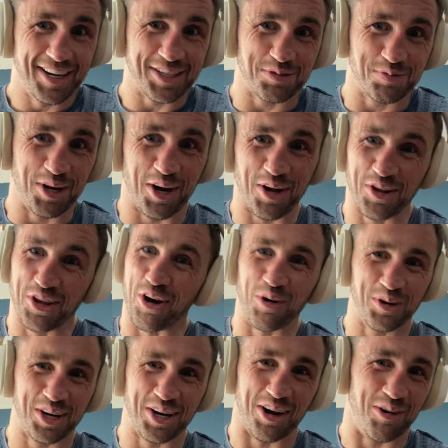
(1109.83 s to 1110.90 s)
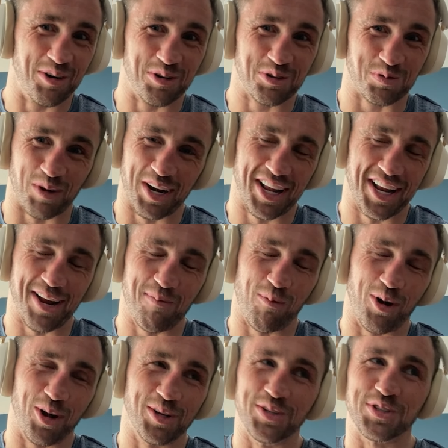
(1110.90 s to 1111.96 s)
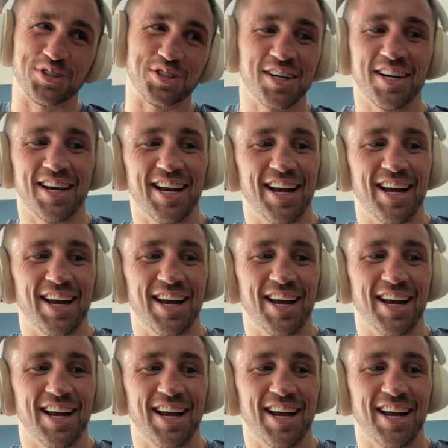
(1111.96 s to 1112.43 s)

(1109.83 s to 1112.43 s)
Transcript: as we all know, you know, it was one of them ones.